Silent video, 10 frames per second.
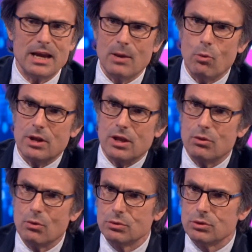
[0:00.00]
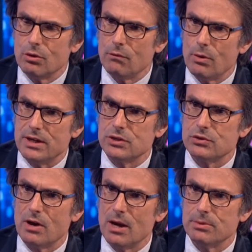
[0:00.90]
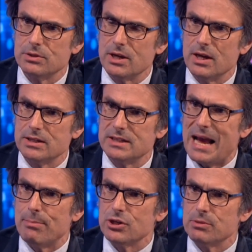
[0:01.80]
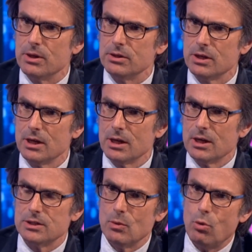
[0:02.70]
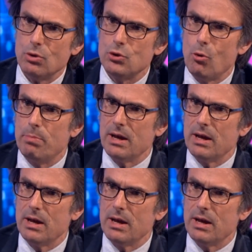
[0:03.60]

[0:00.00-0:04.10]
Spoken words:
attacking what he thought of or he described as the establishment. So what's